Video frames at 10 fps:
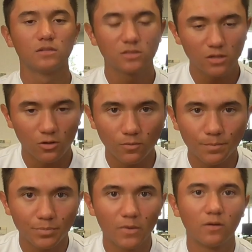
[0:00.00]

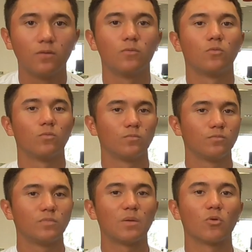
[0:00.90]
So,
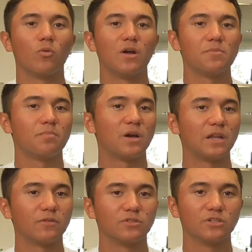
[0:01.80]
number one,
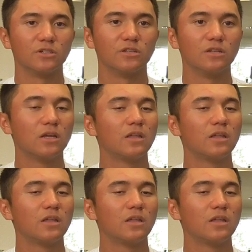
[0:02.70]
putting was good.